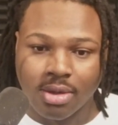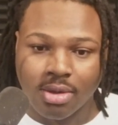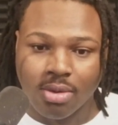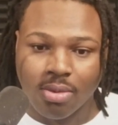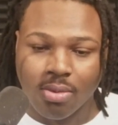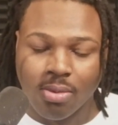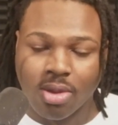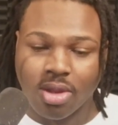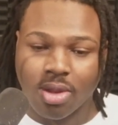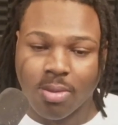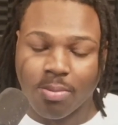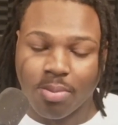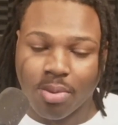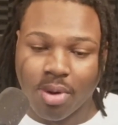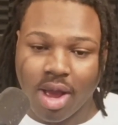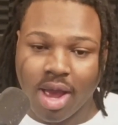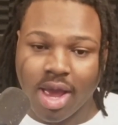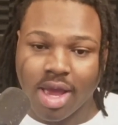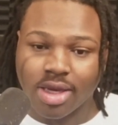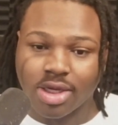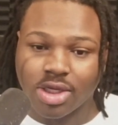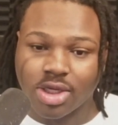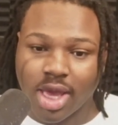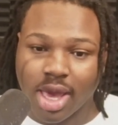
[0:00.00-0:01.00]
When
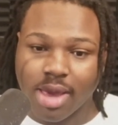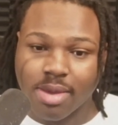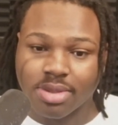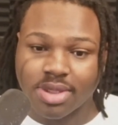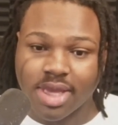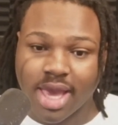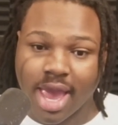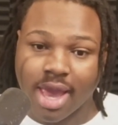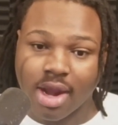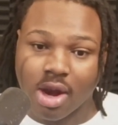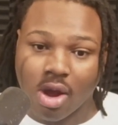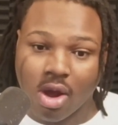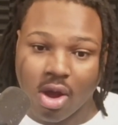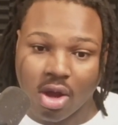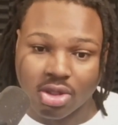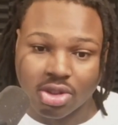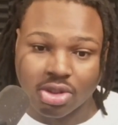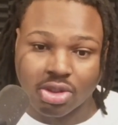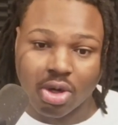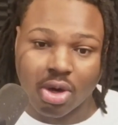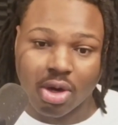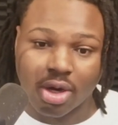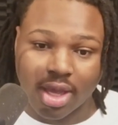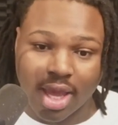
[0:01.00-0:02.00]
LeBron James had
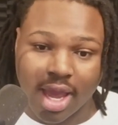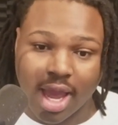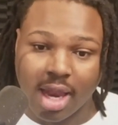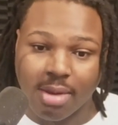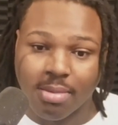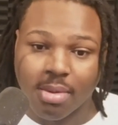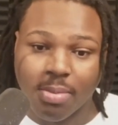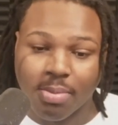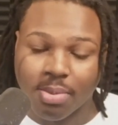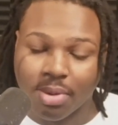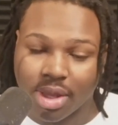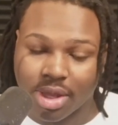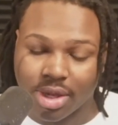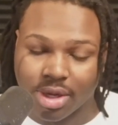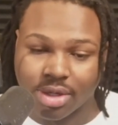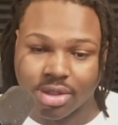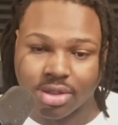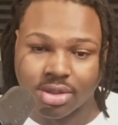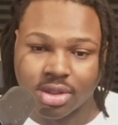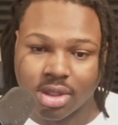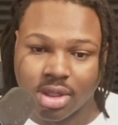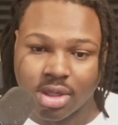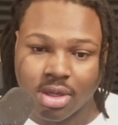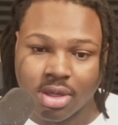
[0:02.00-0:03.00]
all-star caliber
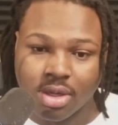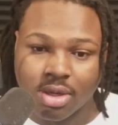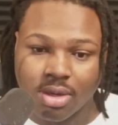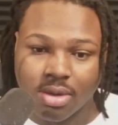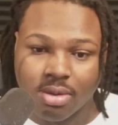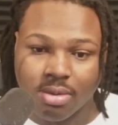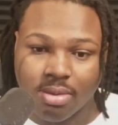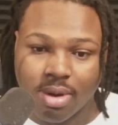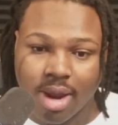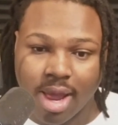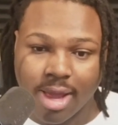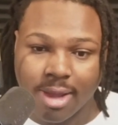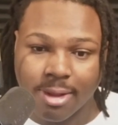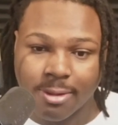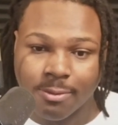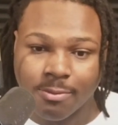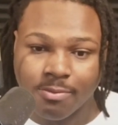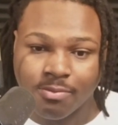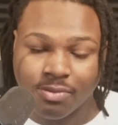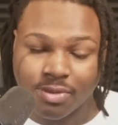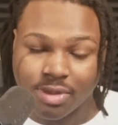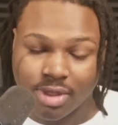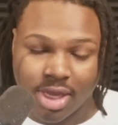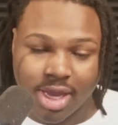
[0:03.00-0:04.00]
players, right?
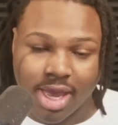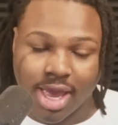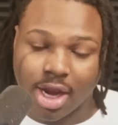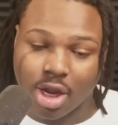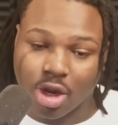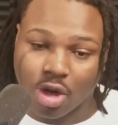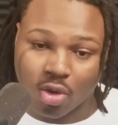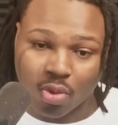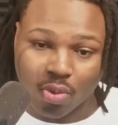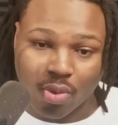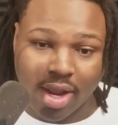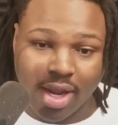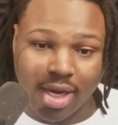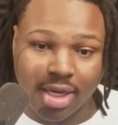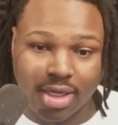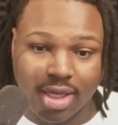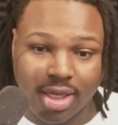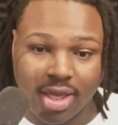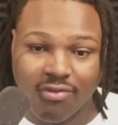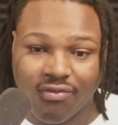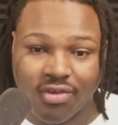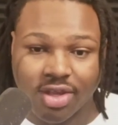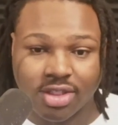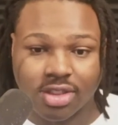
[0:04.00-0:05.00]
He had a great
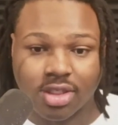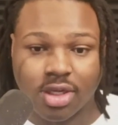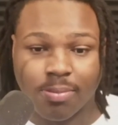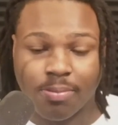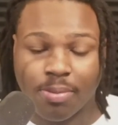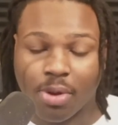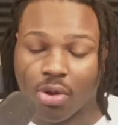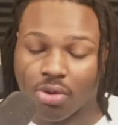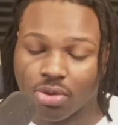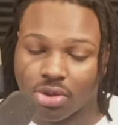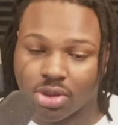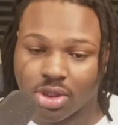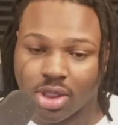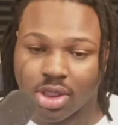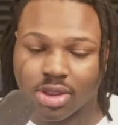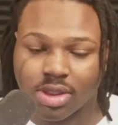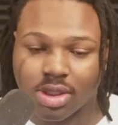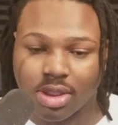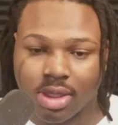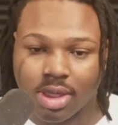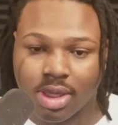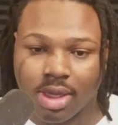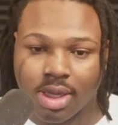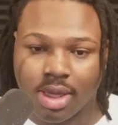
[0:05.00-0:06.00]
defense in the postseason,
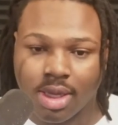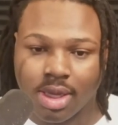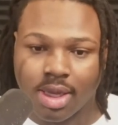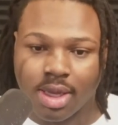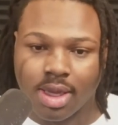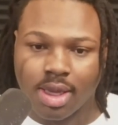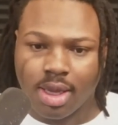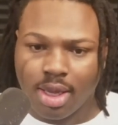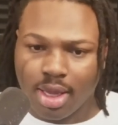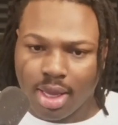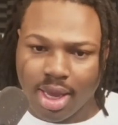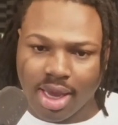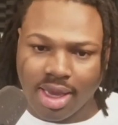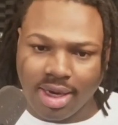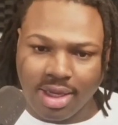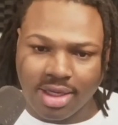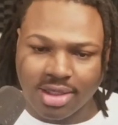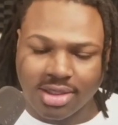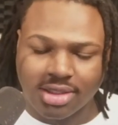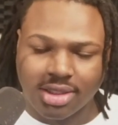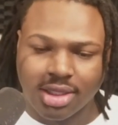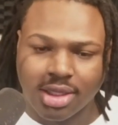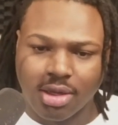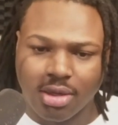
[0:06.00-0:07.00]
and he
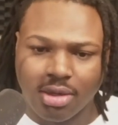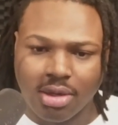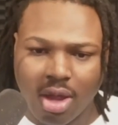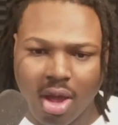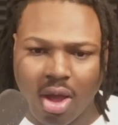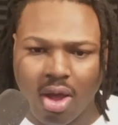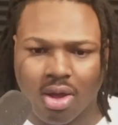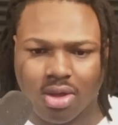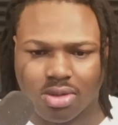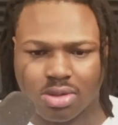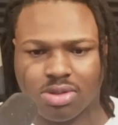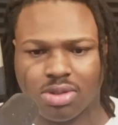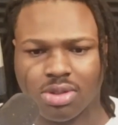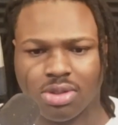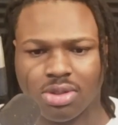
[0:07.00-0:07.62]
still lost.